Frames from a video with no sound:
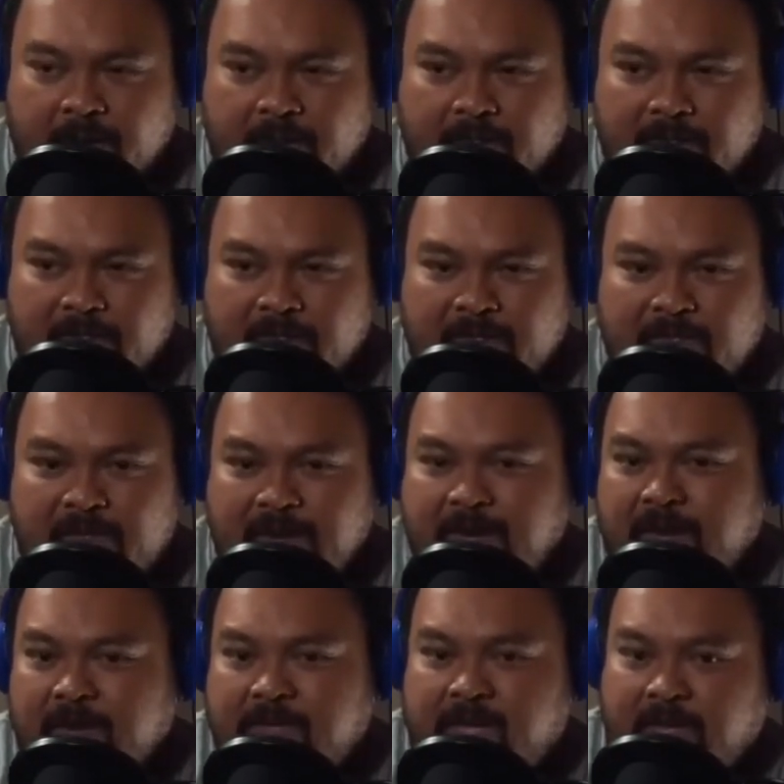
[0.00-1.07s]
They
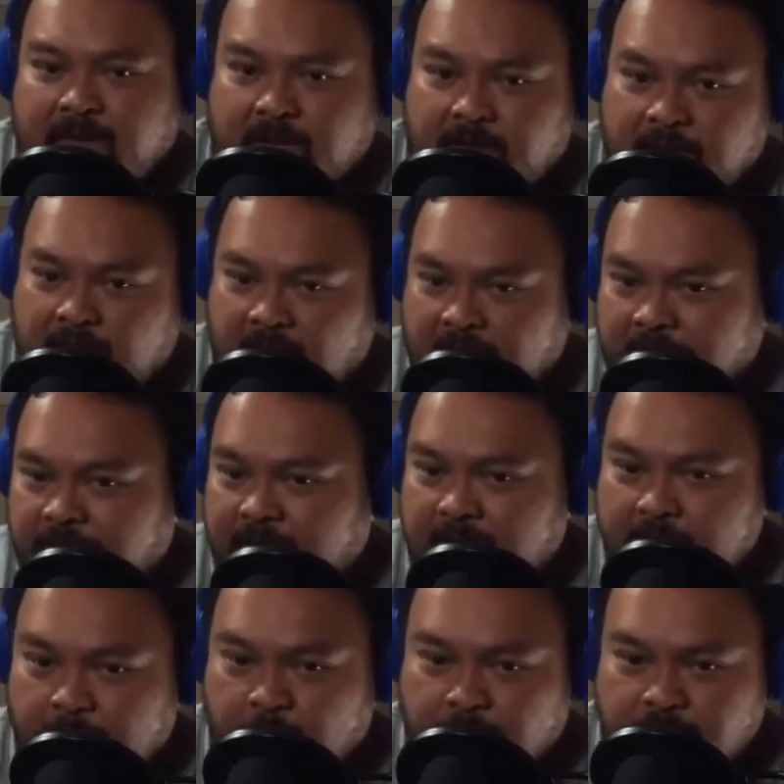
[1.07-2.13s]
didn't take a lot of
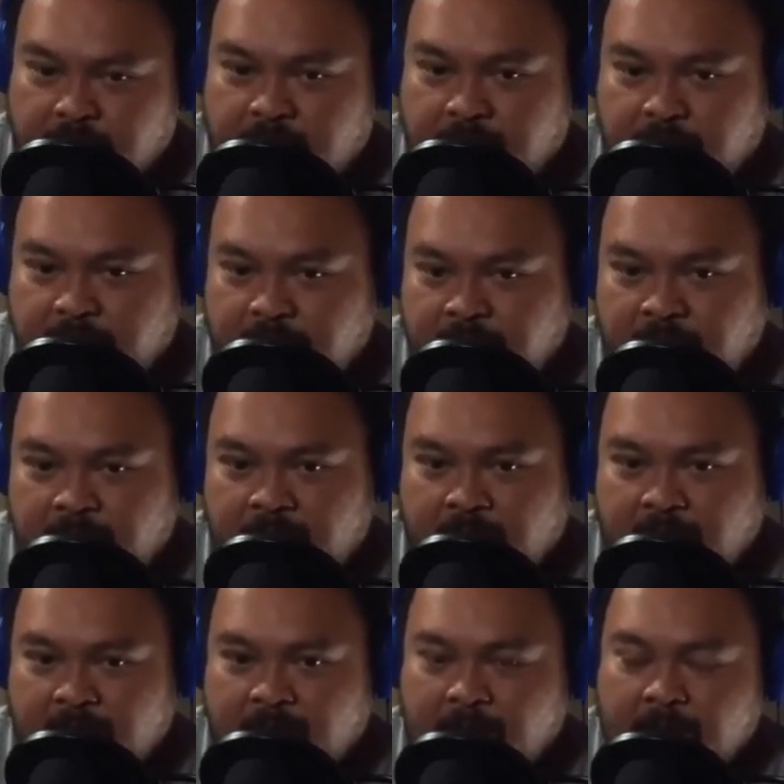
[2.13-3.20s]
gambles,
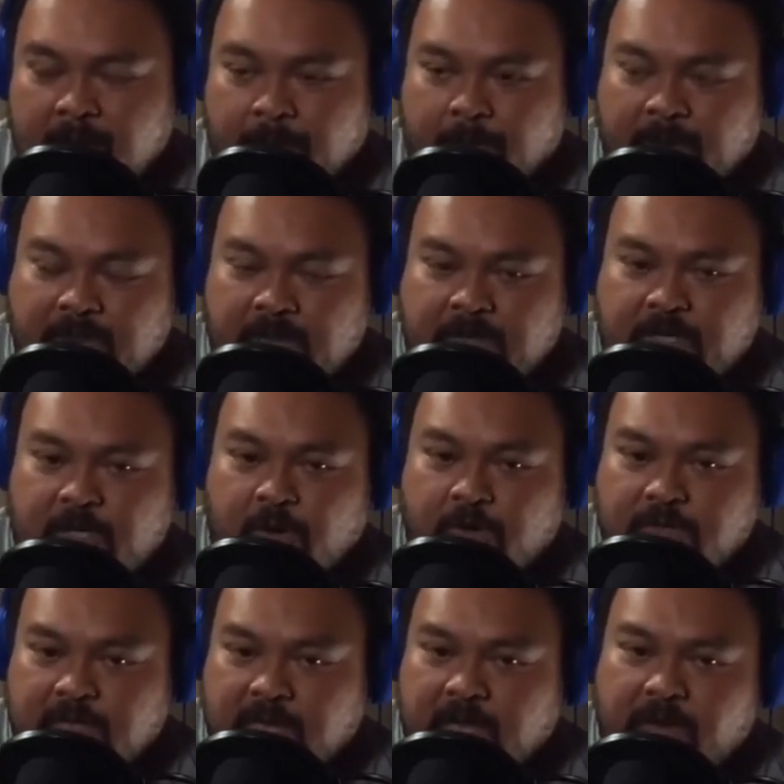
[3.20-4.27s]
but they
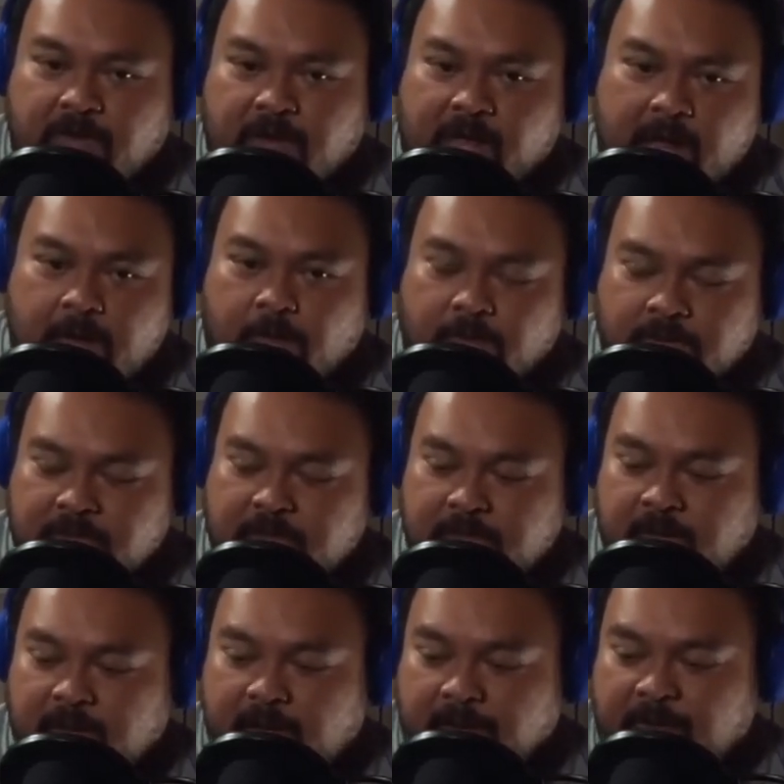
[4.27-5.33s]
chose little gambles
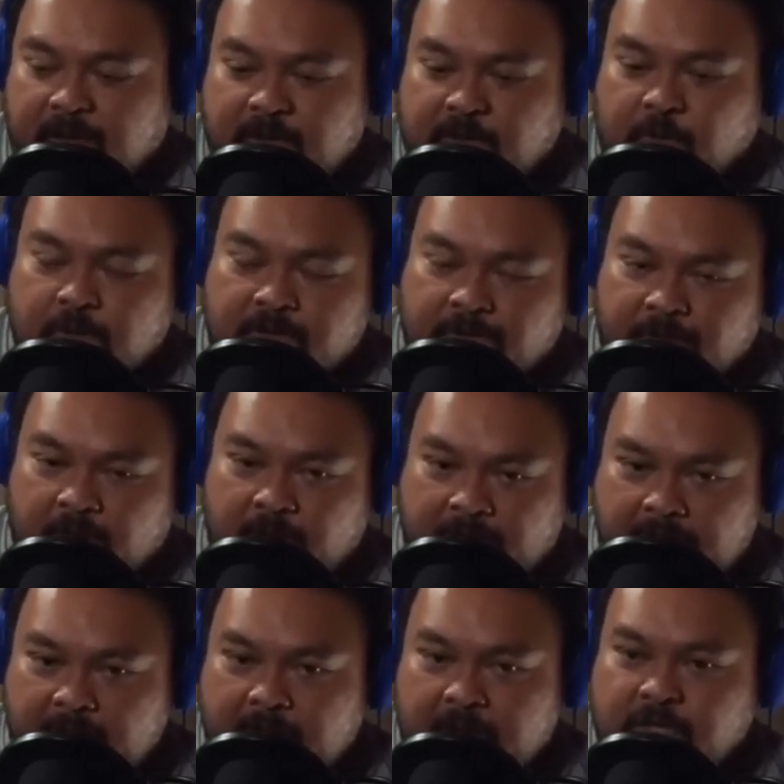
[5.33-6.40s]
at, toward the
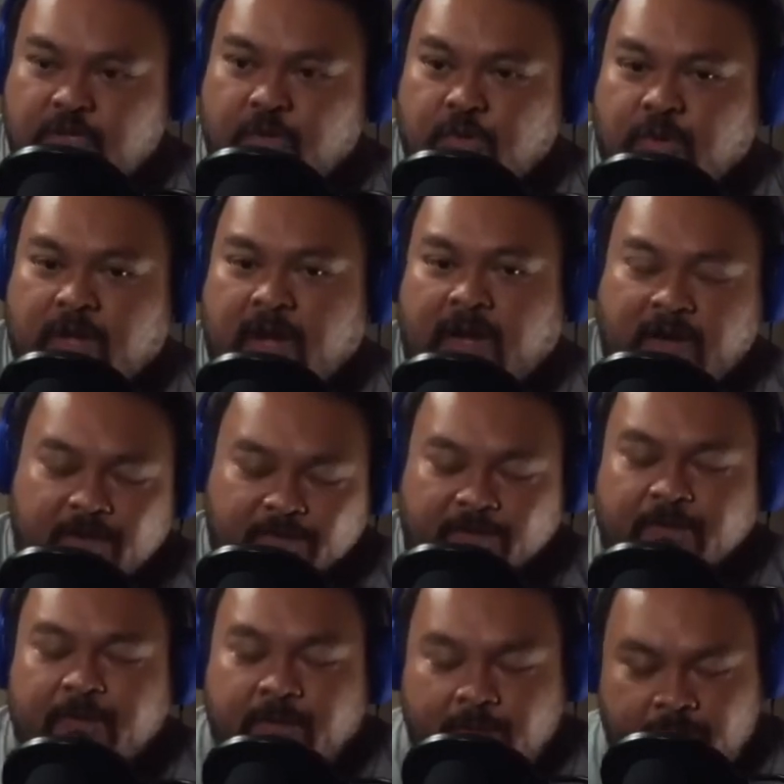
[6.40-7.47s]
very end to mm-hmm. kind
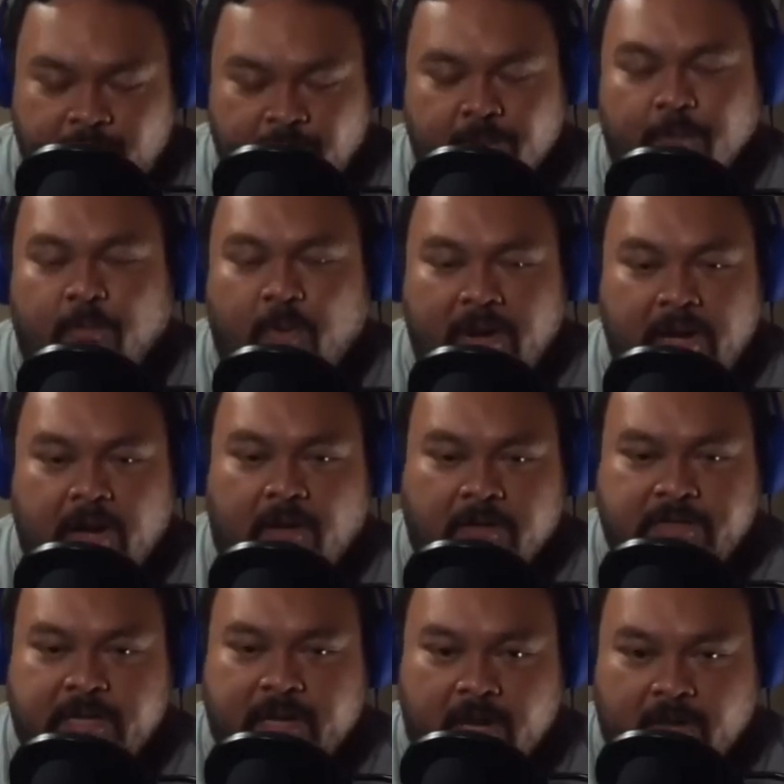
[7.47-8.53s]
of bring it all
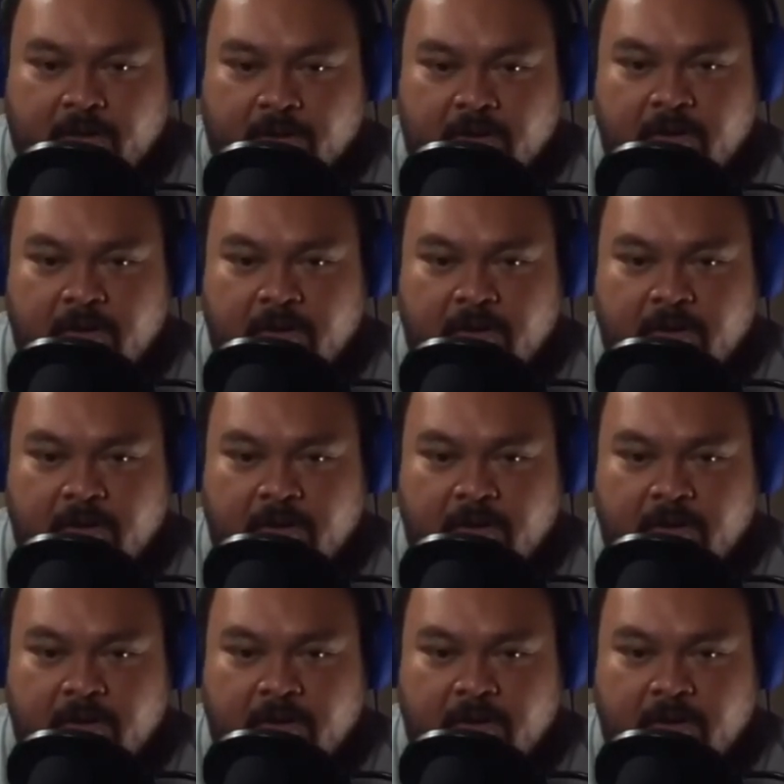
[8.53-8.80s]
together.